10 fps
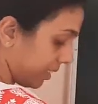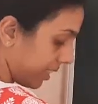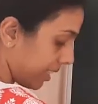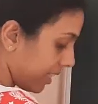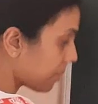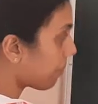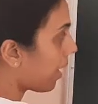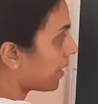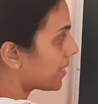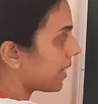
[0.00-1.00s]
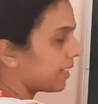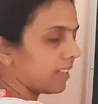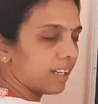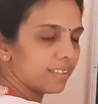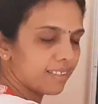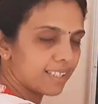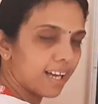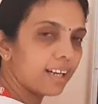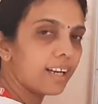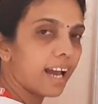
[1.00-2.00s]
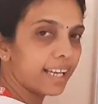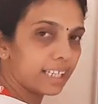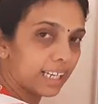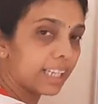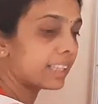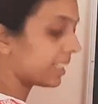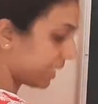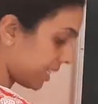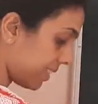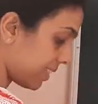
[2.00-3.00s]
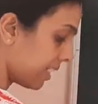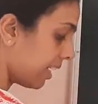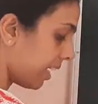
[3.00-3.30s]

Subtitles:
that is mass sun and earth is